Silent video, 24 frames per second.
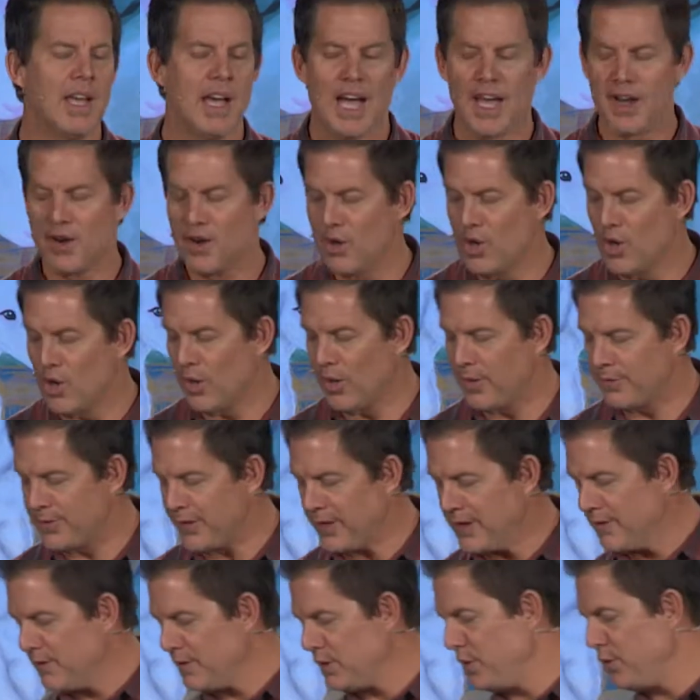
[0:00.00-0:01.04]
I don't know if
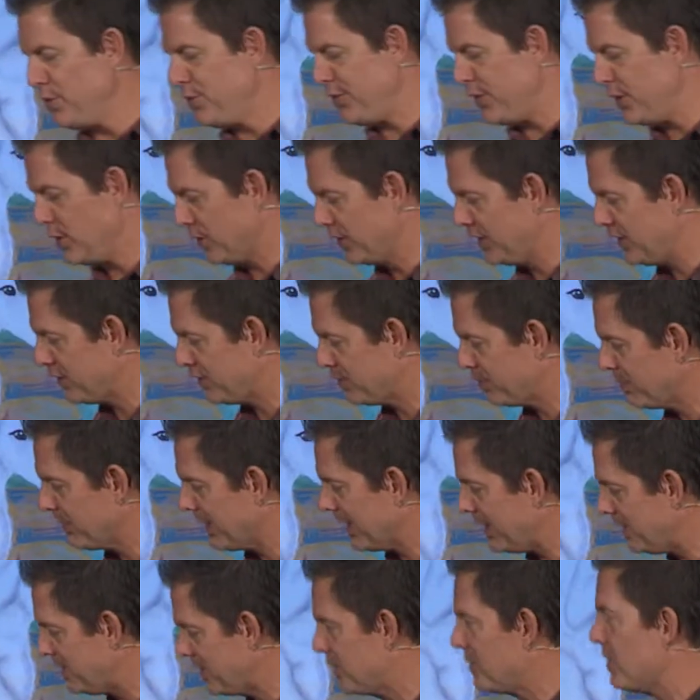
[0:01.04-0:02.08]
any of you feel
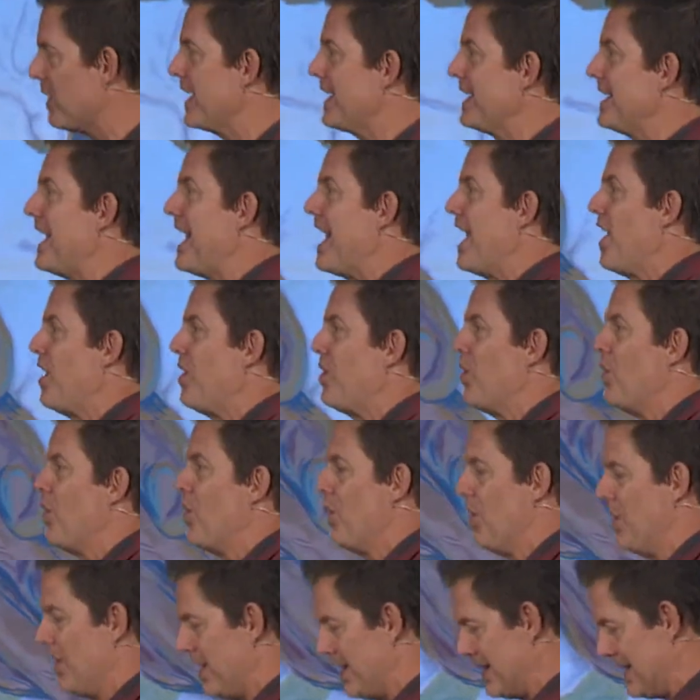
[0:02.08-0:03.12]
displaced right now
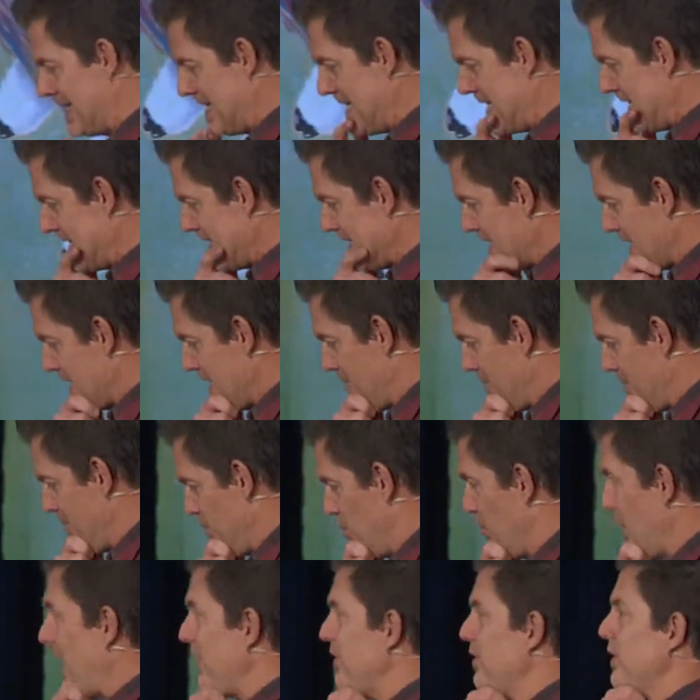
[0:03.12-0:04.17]
or um,
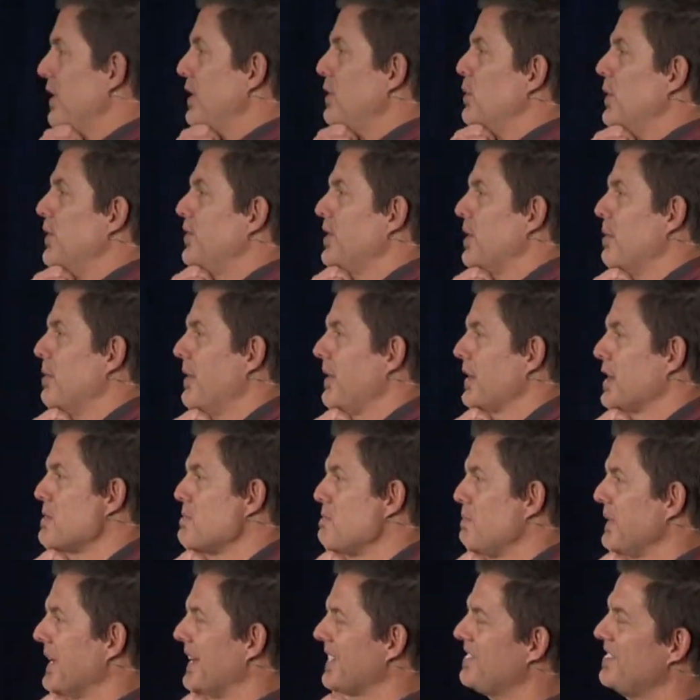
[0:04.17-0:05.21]
wrestling with some of the
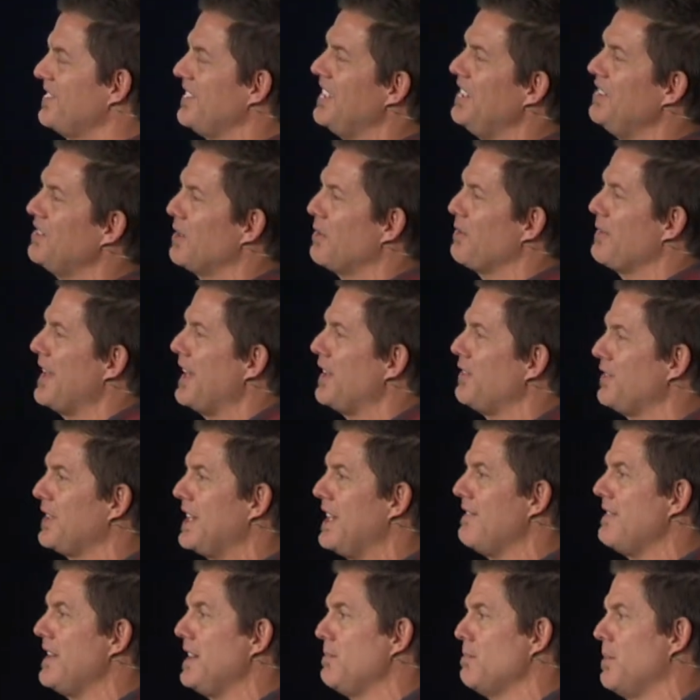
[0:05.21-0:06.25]
complexities of
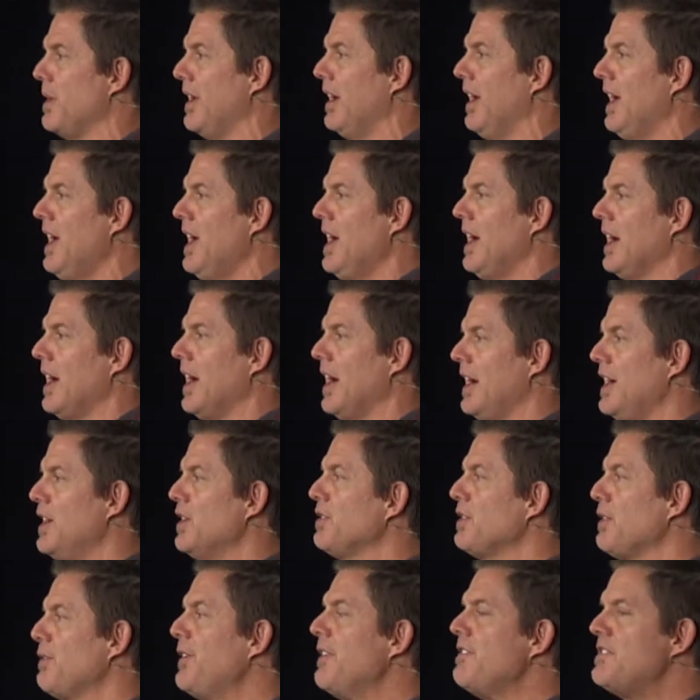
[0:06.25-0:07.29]
Thanksgiving, but uh,
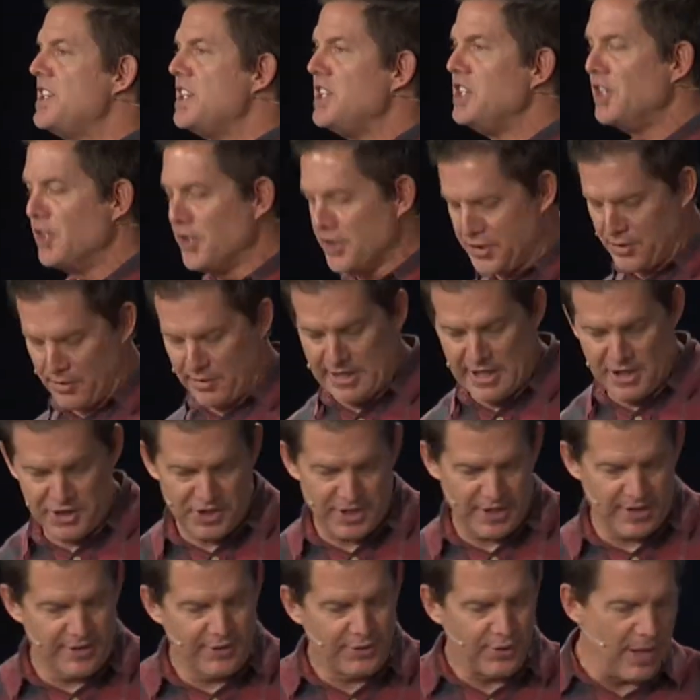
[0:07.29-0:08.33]
here's a fifteen-year
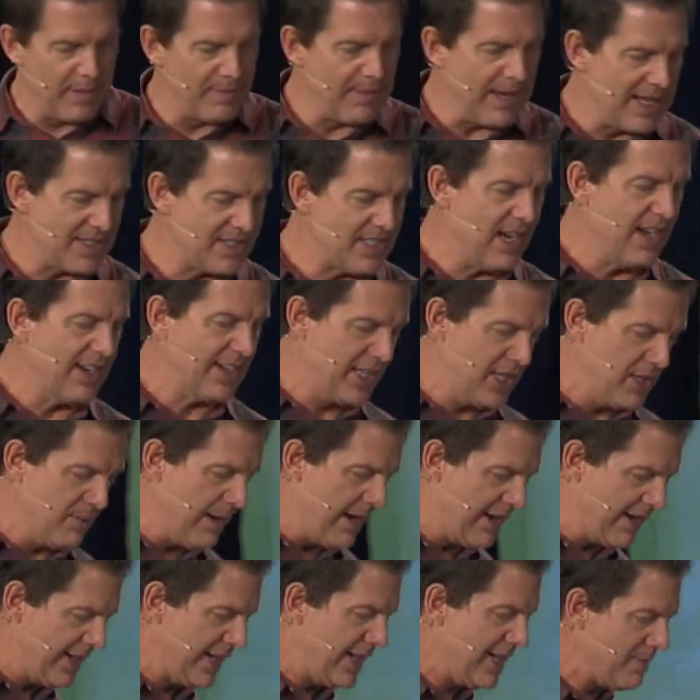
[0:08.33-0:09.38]
tradition. So I'm not talking
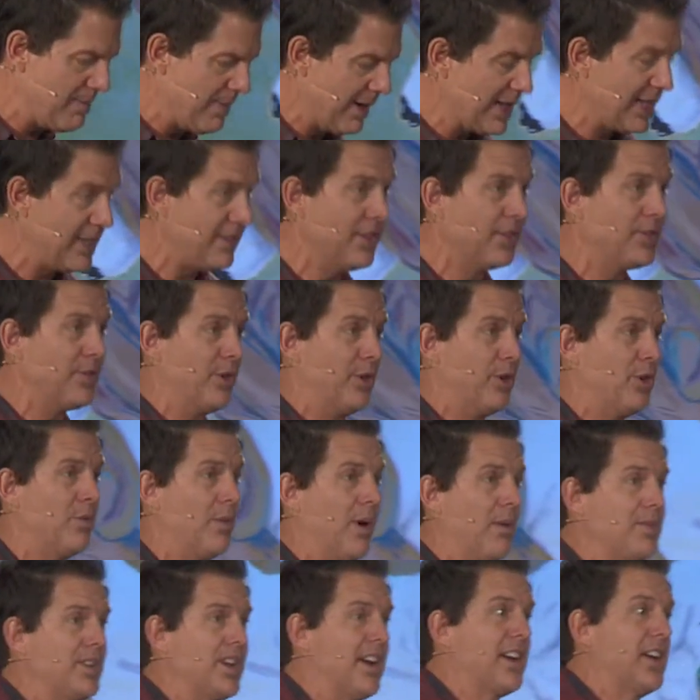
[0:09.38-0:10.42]
about anybody in this room.
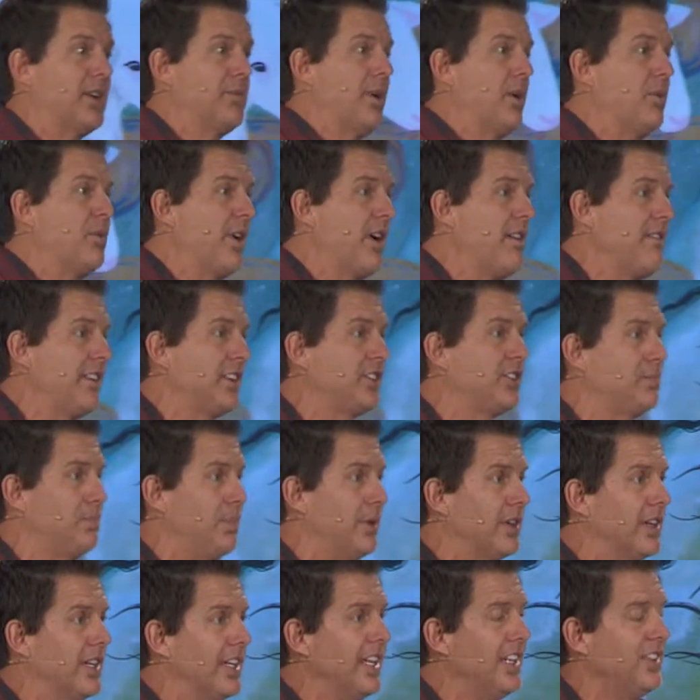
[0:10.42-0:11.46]
I'm talking about what I've
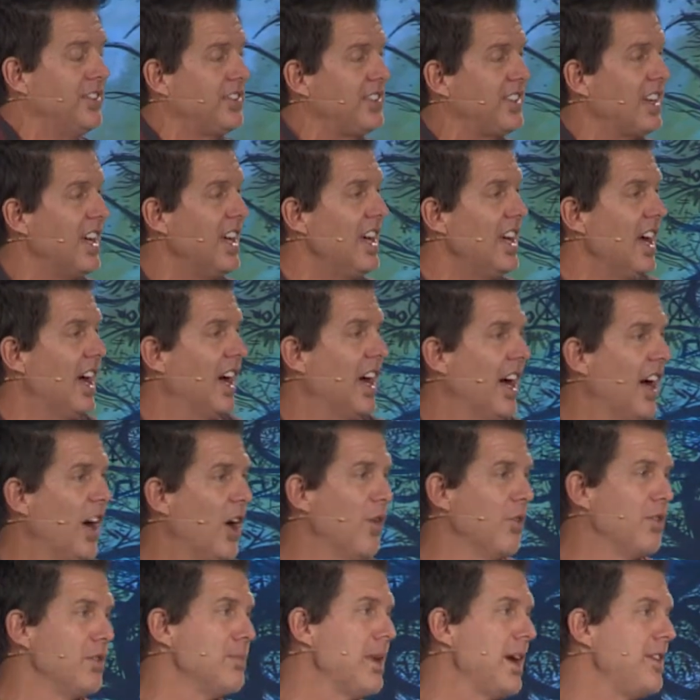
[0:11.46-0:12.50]
experienced uh,
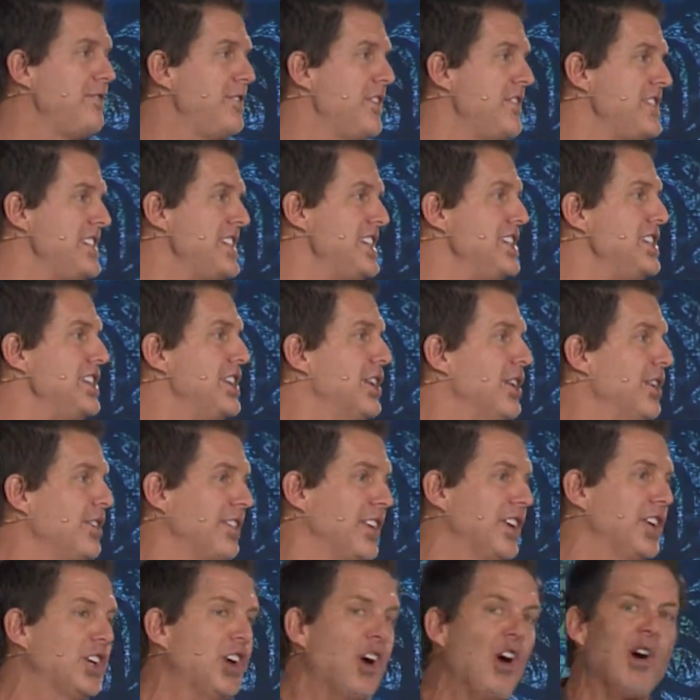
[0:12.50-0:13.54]
over my fifteen years
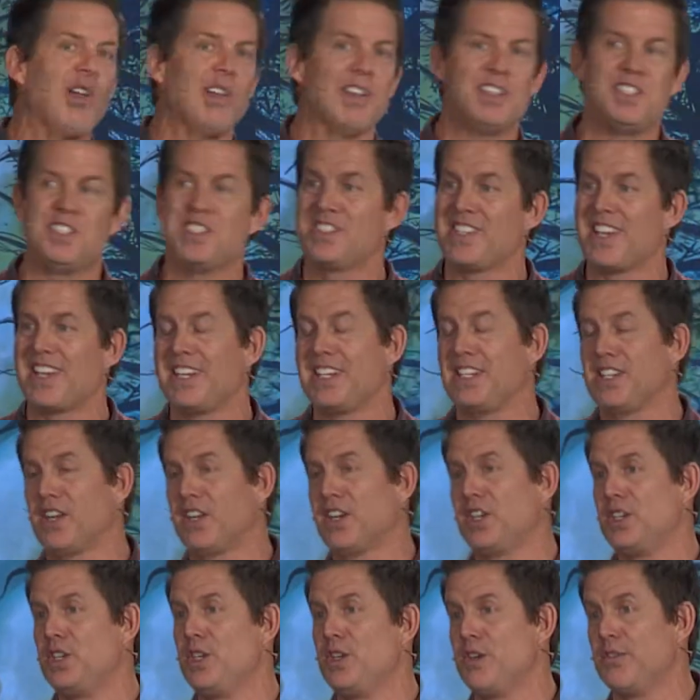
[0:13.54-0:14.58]
in a college setting on
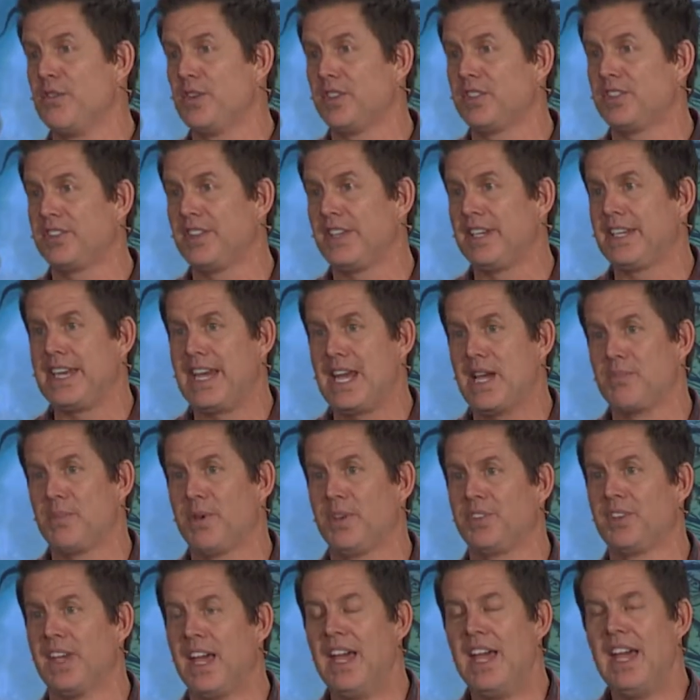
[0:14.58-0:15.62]
a university
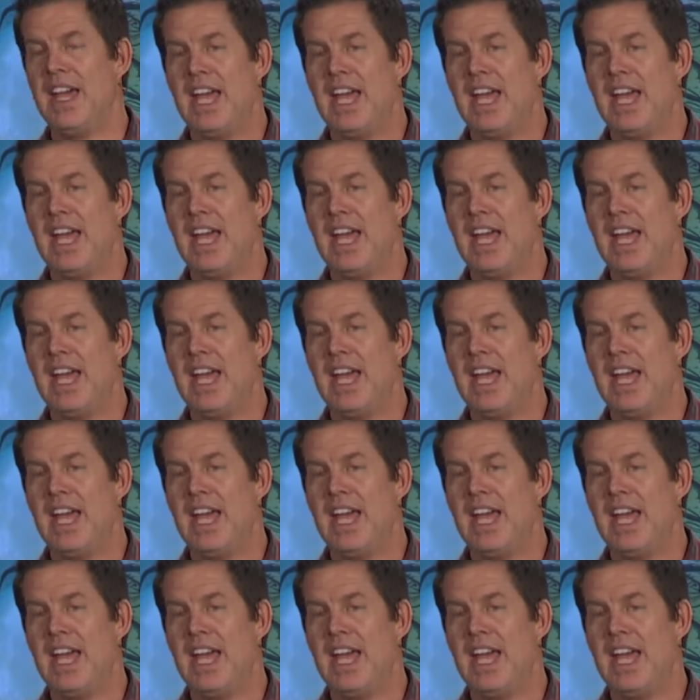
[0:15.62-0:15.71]
campus.